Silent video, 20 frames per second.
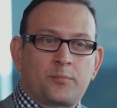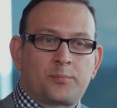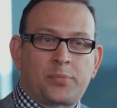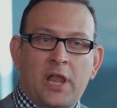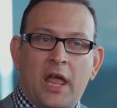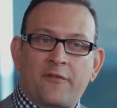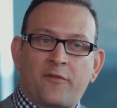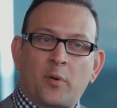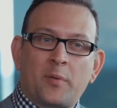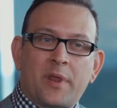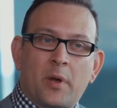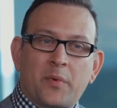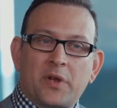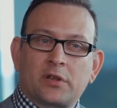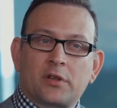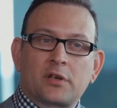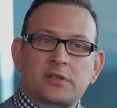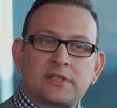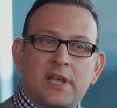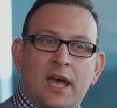platform that we
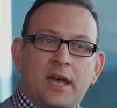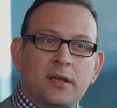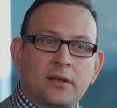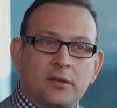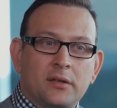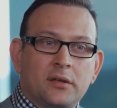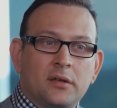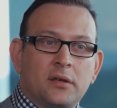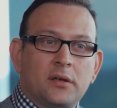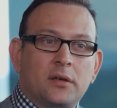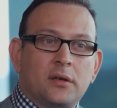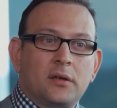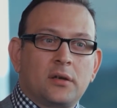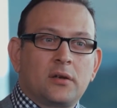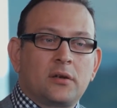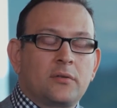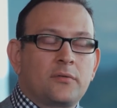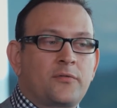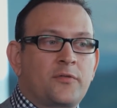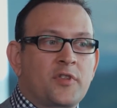looked at,
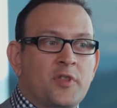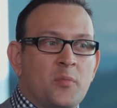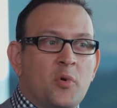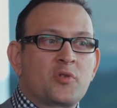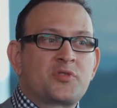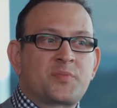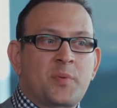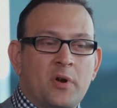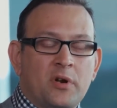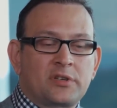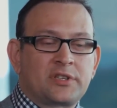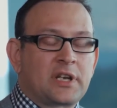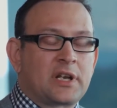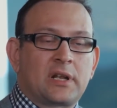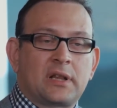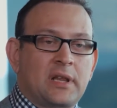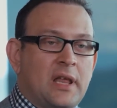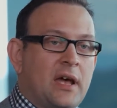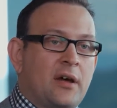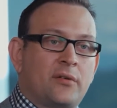for the most part, didn't
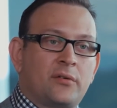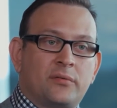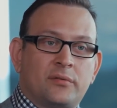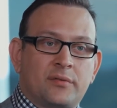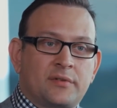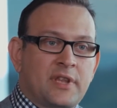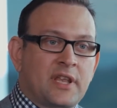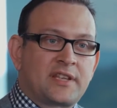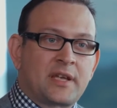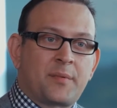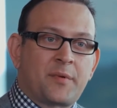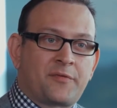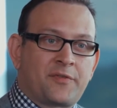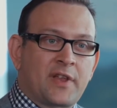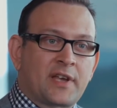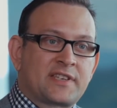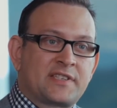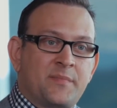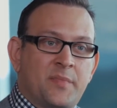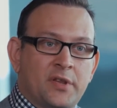allow that type of
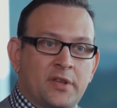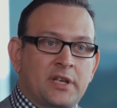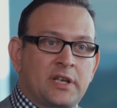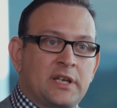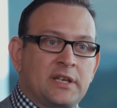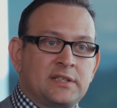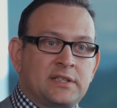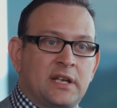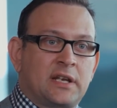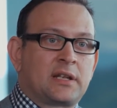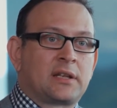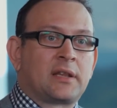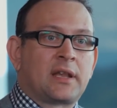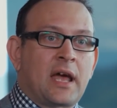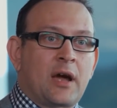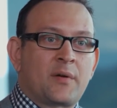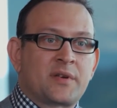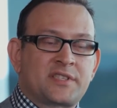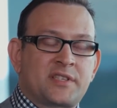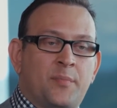flexibility and didn't
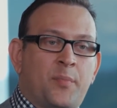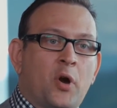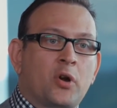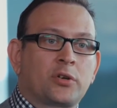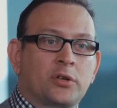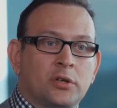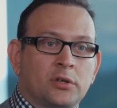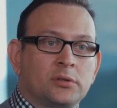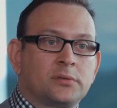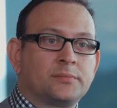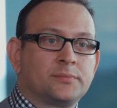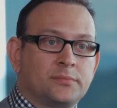allow us to partner.